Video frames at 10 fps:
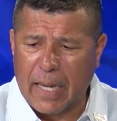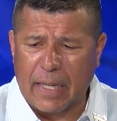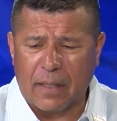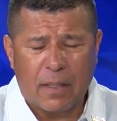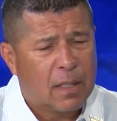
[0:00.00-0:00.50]

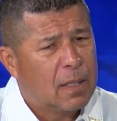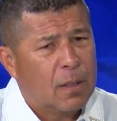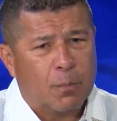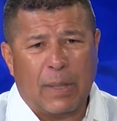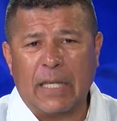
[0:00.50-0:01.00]
And
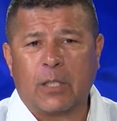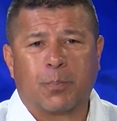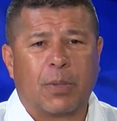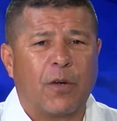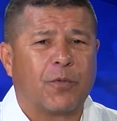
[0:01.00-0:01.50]
please
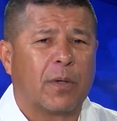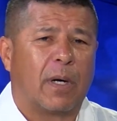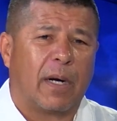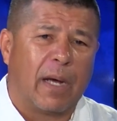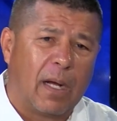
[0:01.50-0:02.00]
pray for
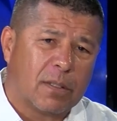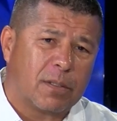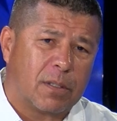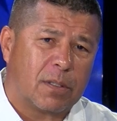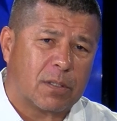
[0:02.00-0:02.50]
our
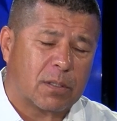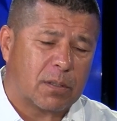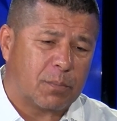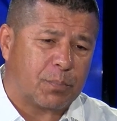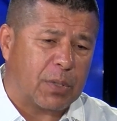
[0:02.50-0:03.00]

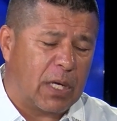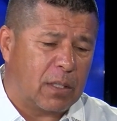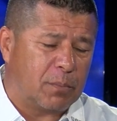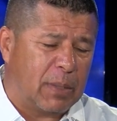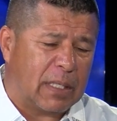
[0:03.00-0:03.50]
elders.
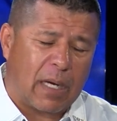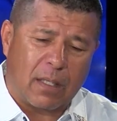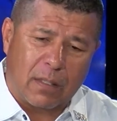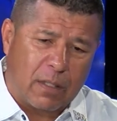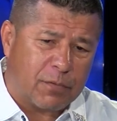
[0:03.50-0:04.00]
Pray, man,
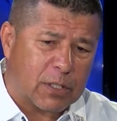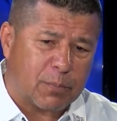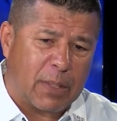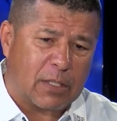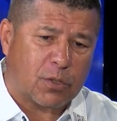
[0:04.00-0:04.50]
I love
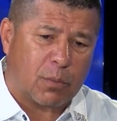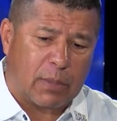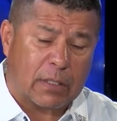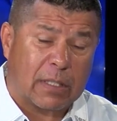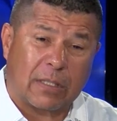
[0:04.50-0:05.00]
this man so
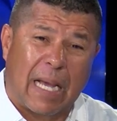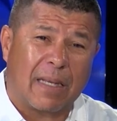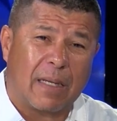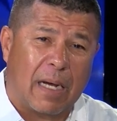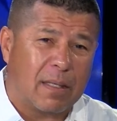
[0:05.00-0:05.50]
much because
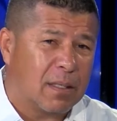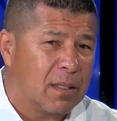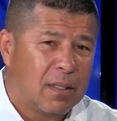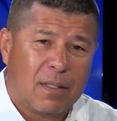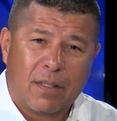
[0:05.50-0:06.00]
I, I,
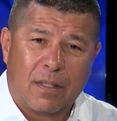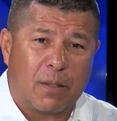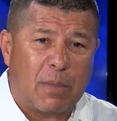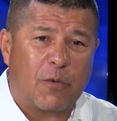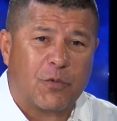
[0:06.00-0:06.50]

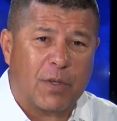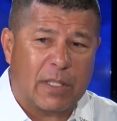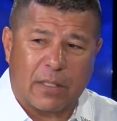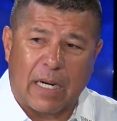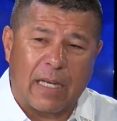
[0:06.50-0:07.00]
they're my
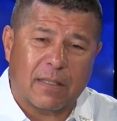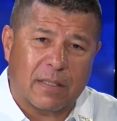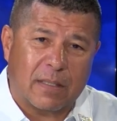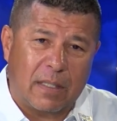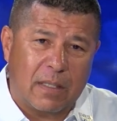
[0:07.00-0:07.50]
friends and I
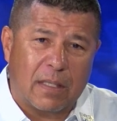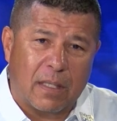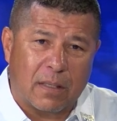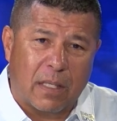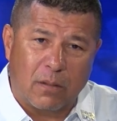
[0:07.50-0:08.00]
see
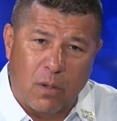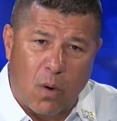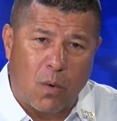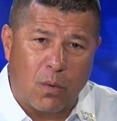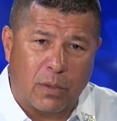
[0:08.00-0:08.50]
the, the
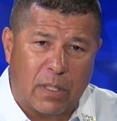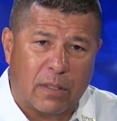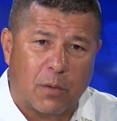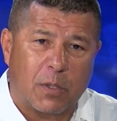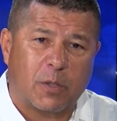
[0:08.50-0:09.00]
load
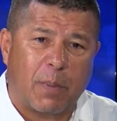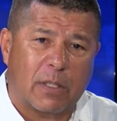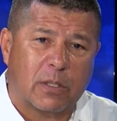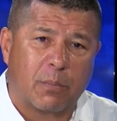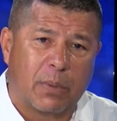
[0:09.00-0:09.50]
and the
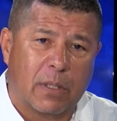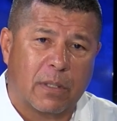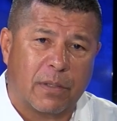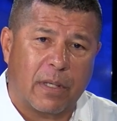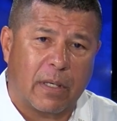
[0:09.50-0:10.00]

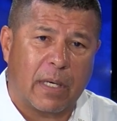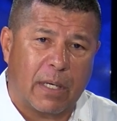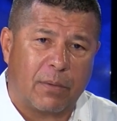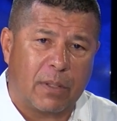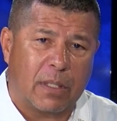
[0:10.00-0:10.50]
responsibility they
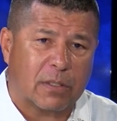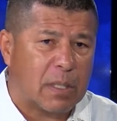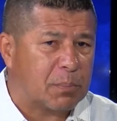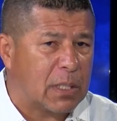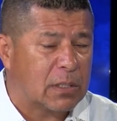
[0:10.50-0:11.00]
carry. And
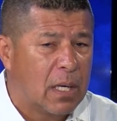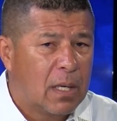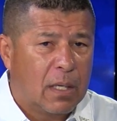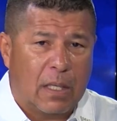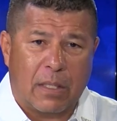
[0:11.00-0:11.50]
sometimes
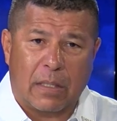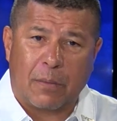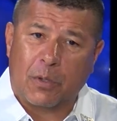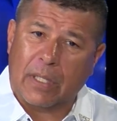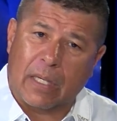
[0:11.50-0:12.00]
yeah, the
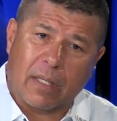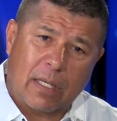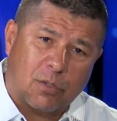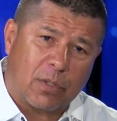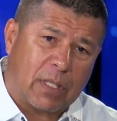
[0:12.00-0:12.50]
devil cannot
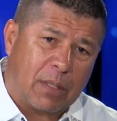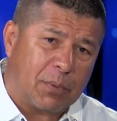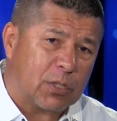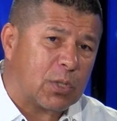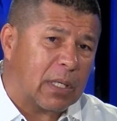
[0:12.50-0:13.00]
get to
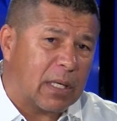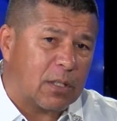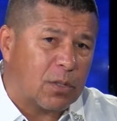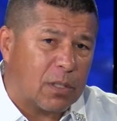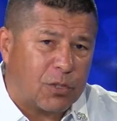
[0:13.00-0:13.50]
them. He'll try to
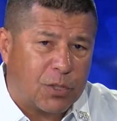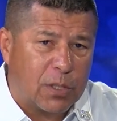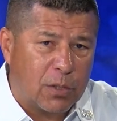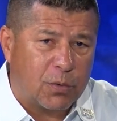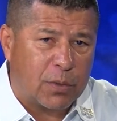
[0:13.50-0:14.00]
get to the
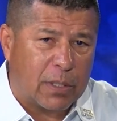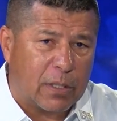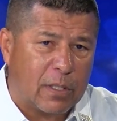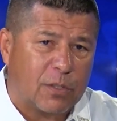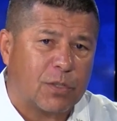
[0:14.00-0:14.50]

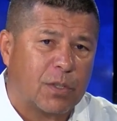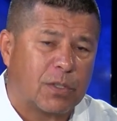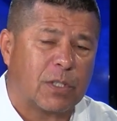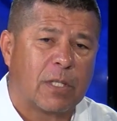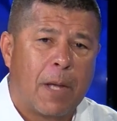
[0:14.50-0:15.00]
children and their
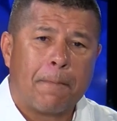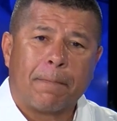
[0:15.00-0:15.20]
churches.